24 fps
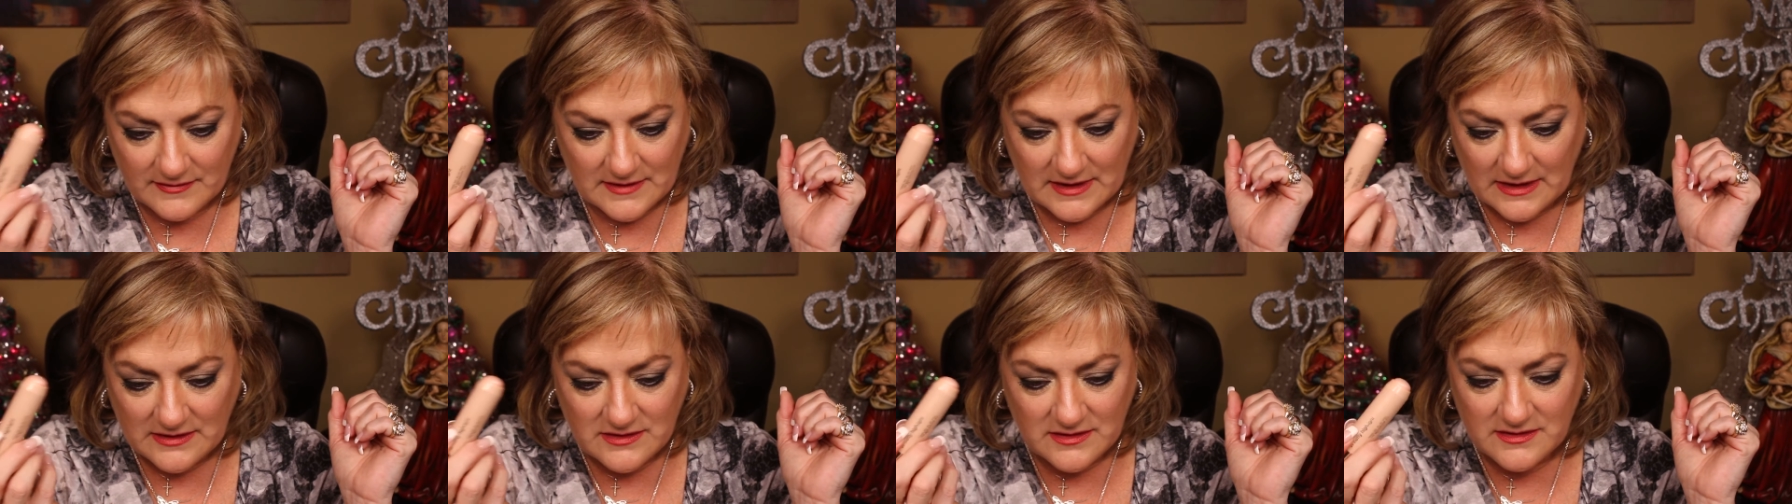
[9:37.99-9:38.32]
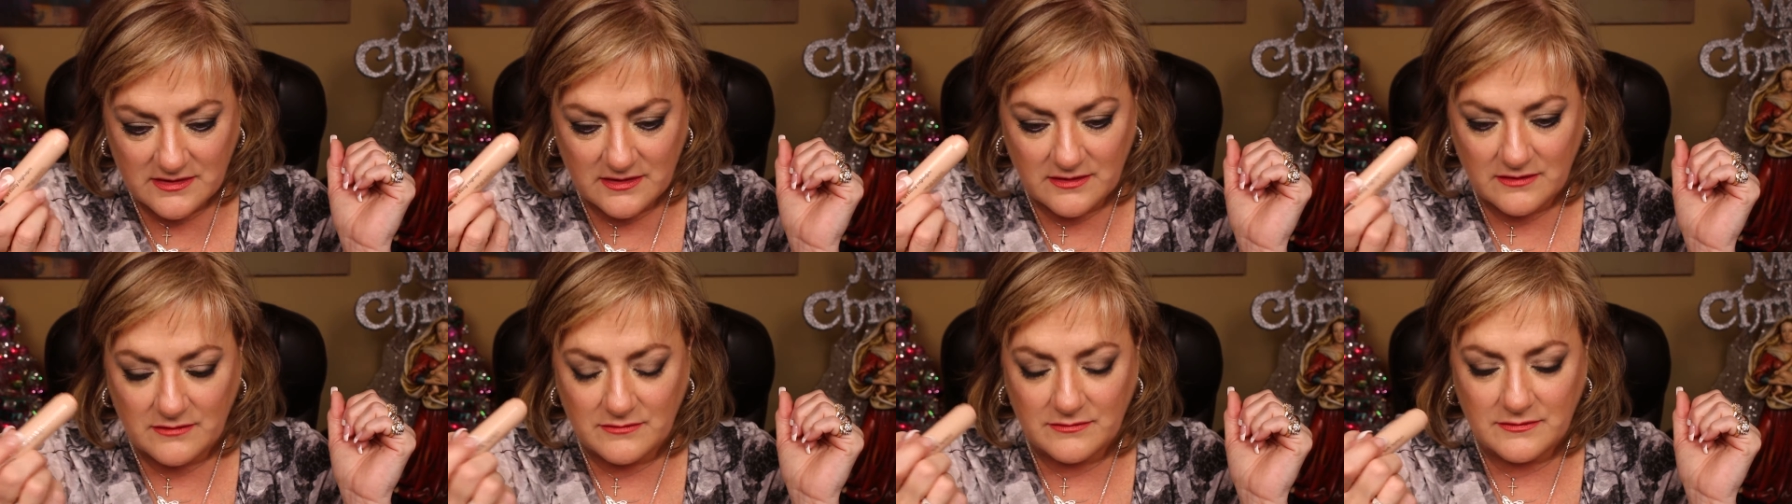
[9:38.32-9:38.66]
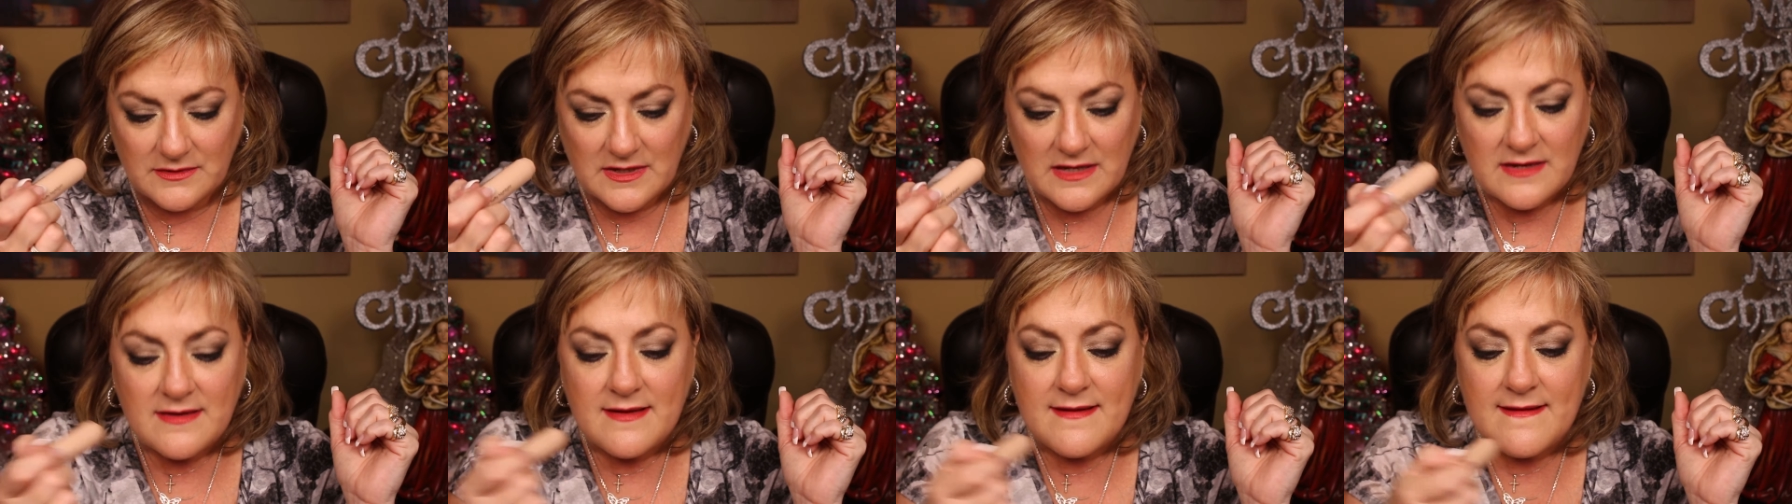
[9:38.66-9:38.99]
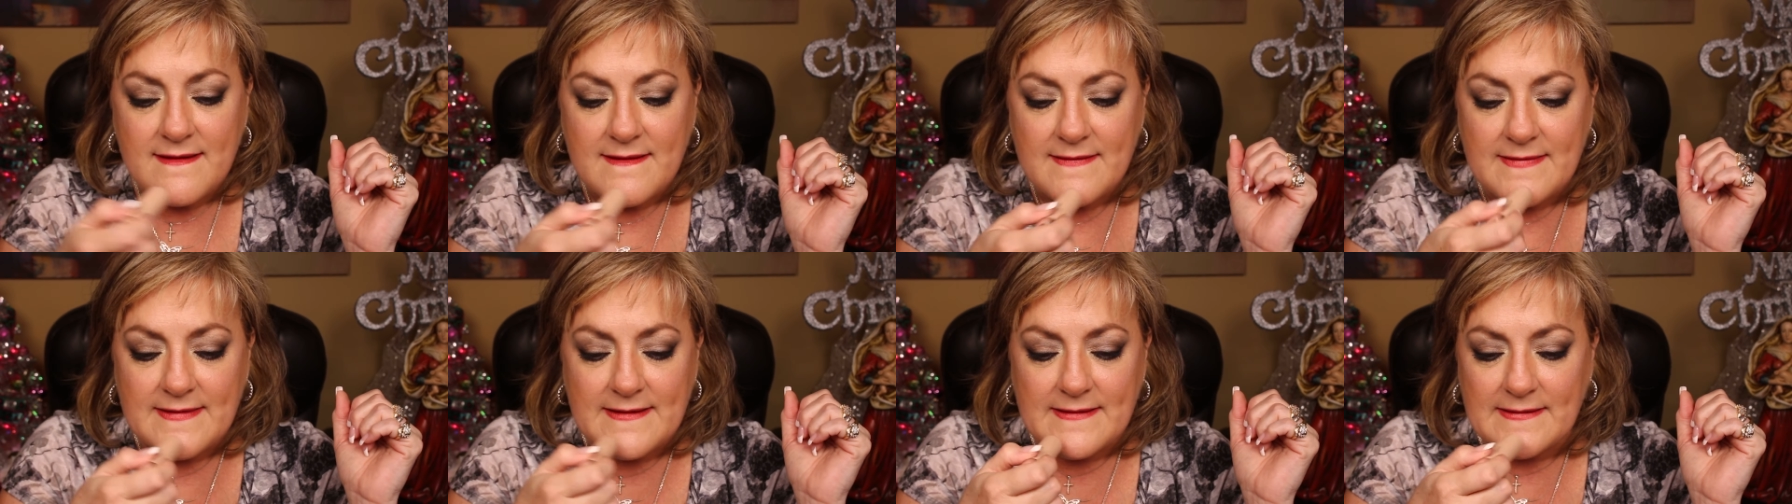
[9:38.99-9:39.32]
I just don't.
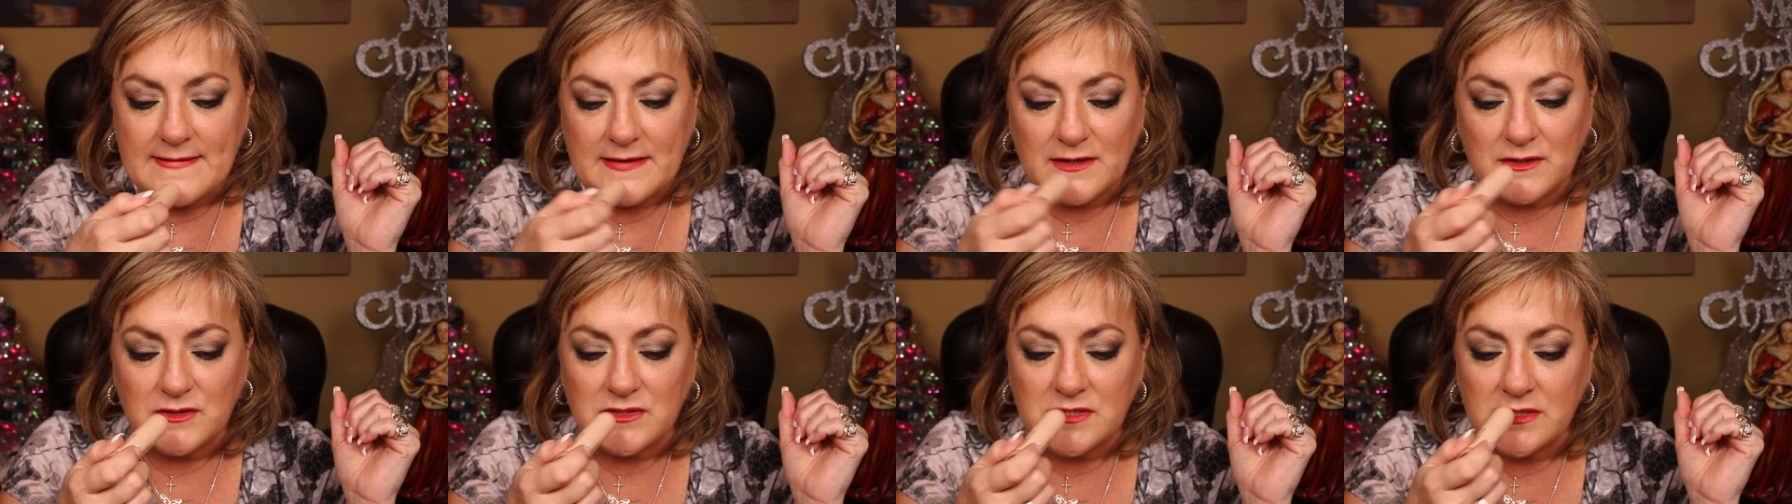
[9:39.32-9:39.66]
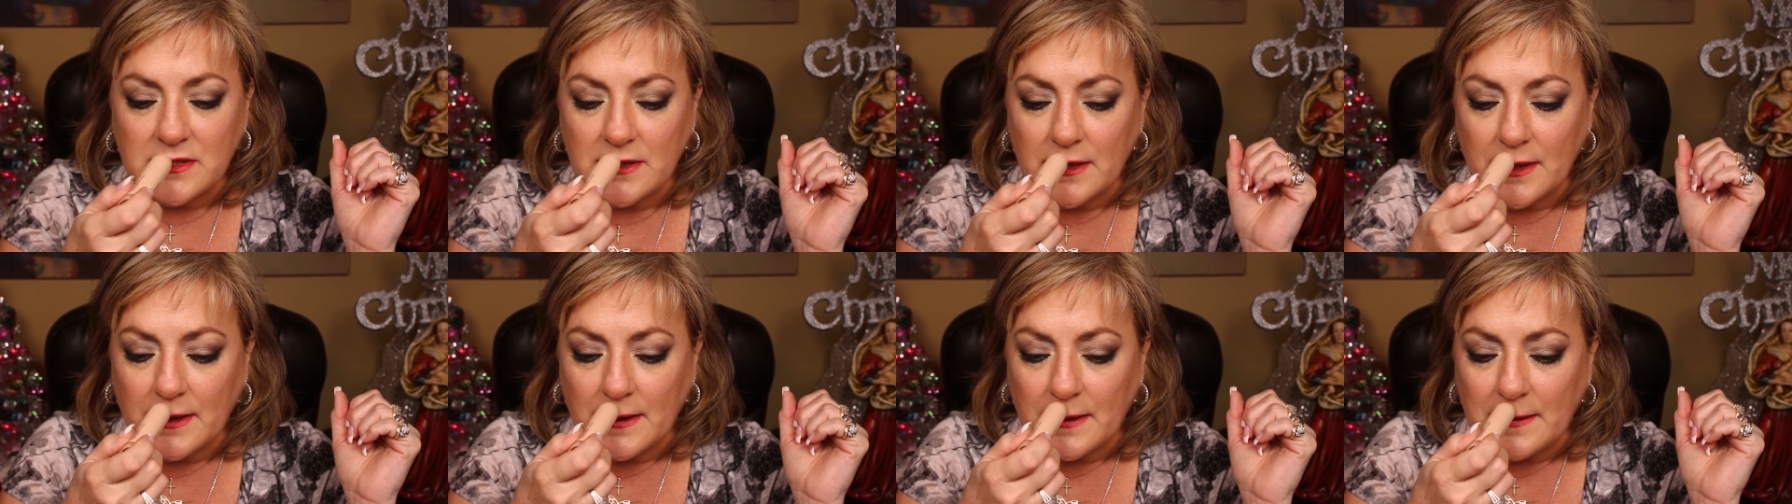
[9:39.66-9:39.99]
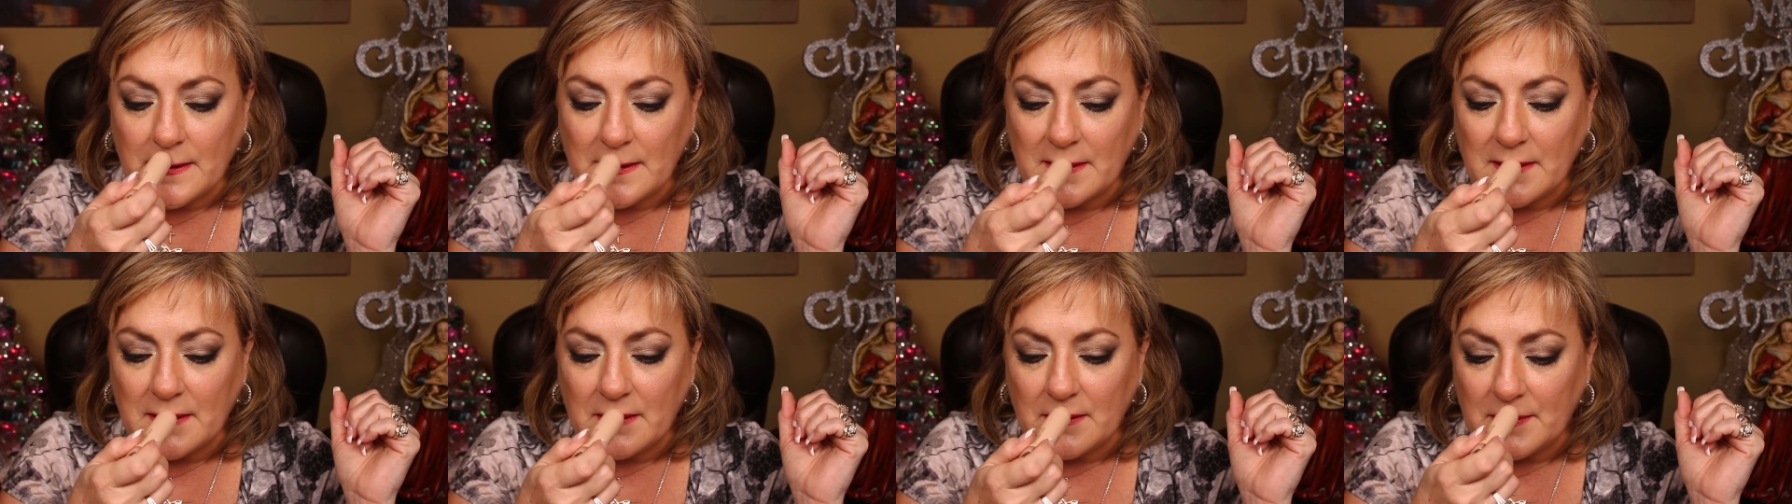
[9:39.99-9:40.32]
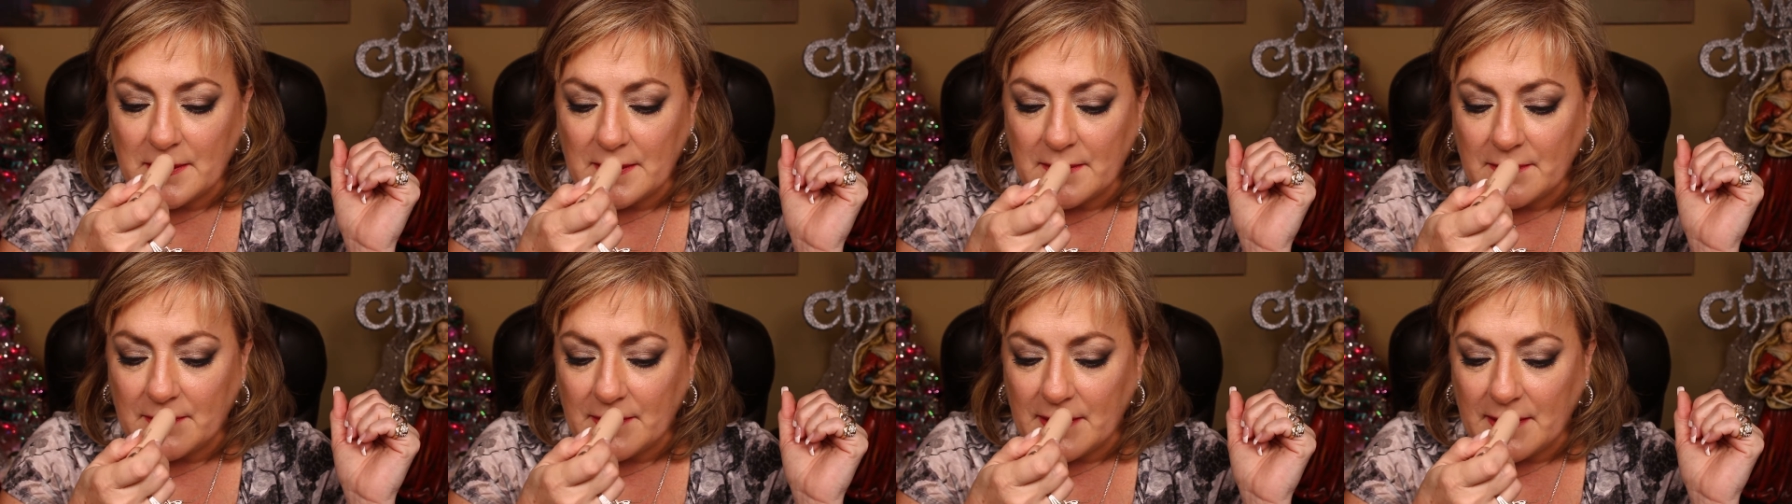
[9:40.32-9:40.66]
And then on your chin, and you keep
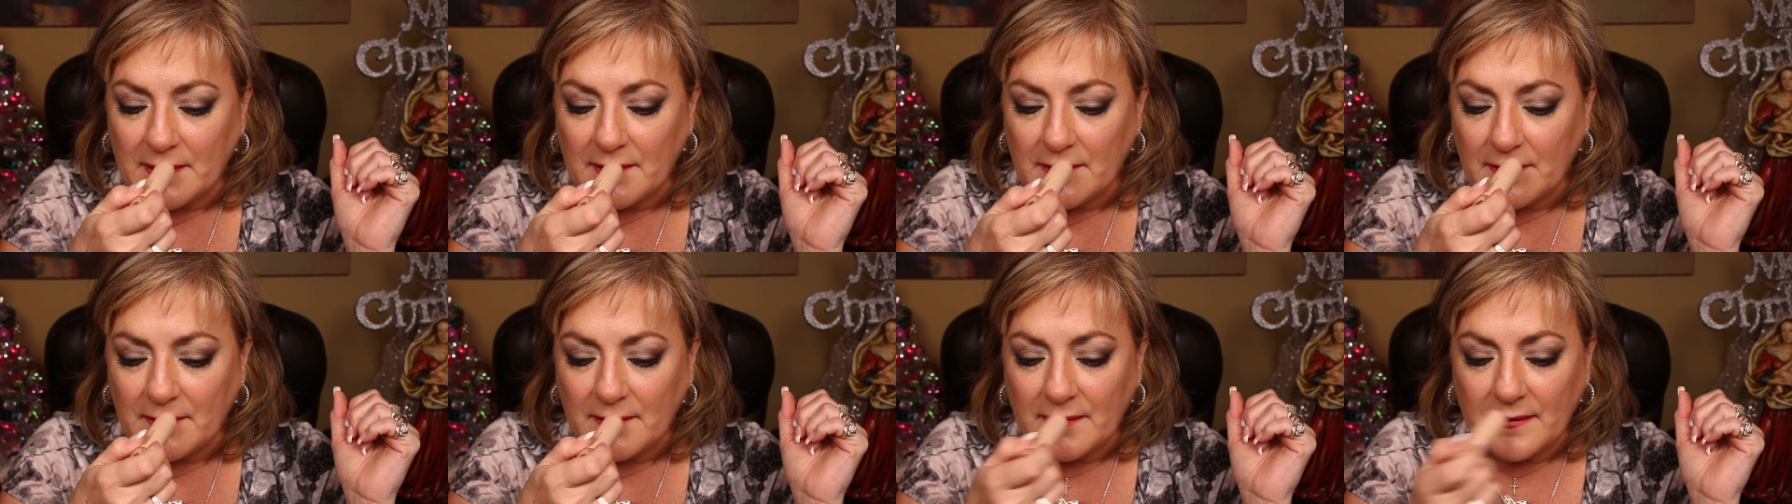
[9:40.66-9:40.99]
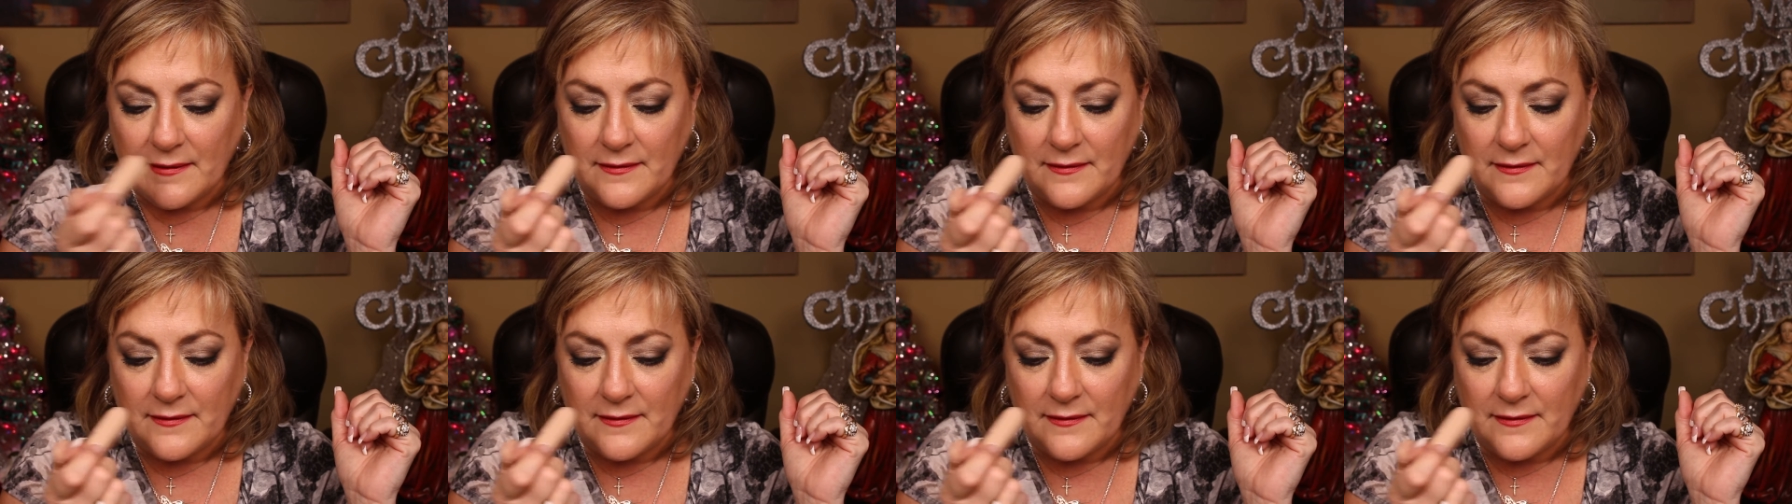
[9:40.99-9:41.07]
it though.